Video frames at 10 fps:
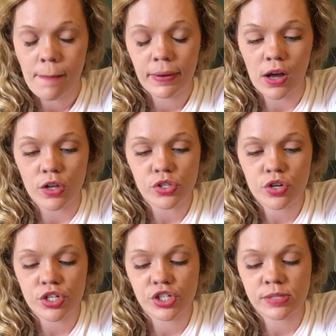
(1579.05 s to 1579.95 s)
but it also
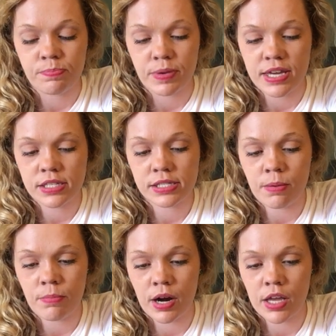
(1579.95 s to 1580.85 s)
could just be
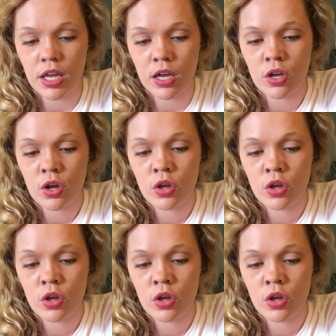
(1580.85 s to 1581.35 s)
somebody